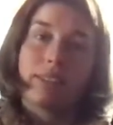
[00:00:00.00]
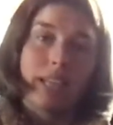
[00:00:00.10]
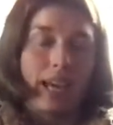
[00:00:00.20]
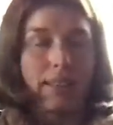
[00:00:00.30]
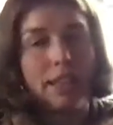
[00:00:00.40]

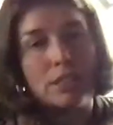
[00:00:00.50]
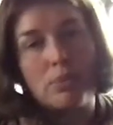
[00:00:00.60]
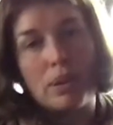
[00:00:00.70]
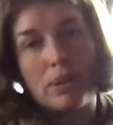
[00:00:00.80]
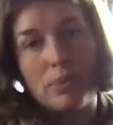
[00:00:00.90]
tek. That's
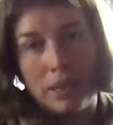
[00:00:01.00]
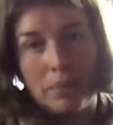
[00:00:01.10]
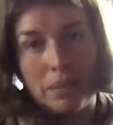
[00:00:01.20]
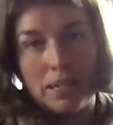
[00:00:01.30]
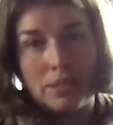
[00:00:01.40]
where the rhythm
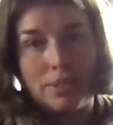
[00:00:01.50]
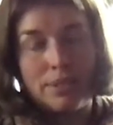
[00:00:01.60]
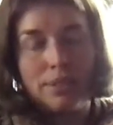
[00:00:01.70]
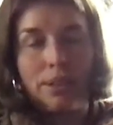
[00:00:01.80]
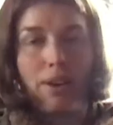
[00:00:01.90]
is.
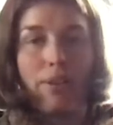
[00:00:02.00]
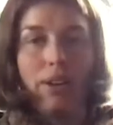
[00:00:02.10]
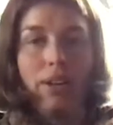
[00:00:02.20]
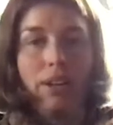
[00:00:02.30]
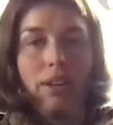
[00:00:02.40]
So
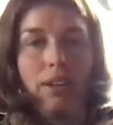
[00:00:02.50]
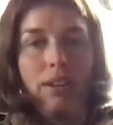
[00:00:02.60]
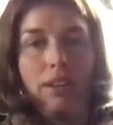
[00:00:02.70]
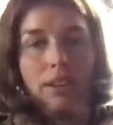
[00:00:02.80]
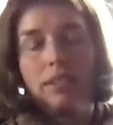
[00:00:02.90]

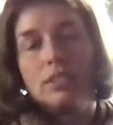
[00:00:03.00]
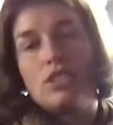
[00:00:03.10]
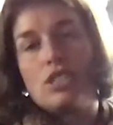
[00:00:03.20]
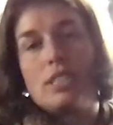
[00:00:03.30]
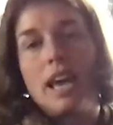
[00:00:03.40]

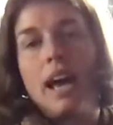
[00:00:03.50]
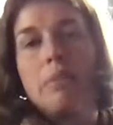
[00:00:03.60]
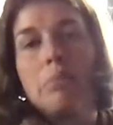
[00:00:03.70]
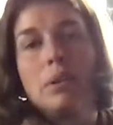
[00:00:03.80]
just tap.